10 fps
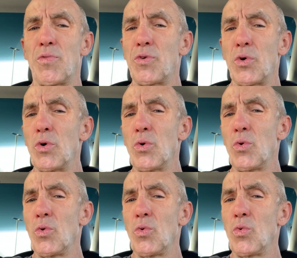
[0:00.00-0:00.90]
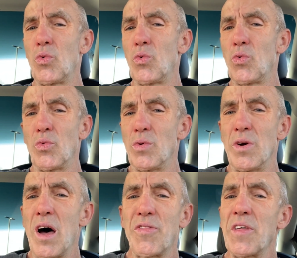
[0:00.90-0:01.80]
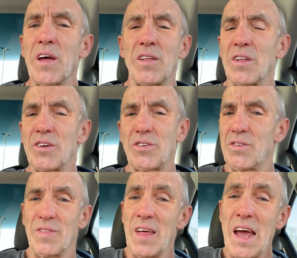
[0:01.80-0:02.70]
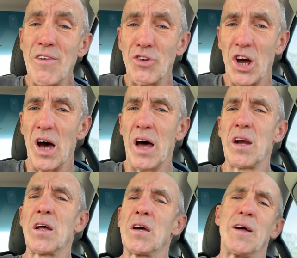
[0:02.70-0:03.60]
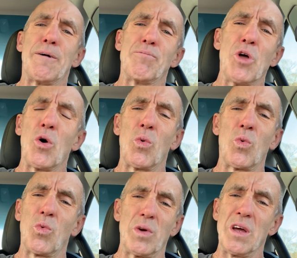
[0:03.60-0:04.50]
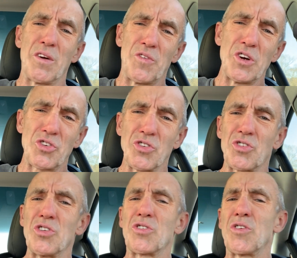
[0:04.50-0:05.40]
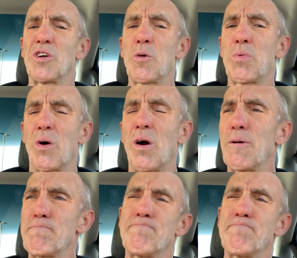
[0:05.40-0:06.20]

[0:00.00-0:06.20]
through nothing that they've done, no inefficiencies on their part,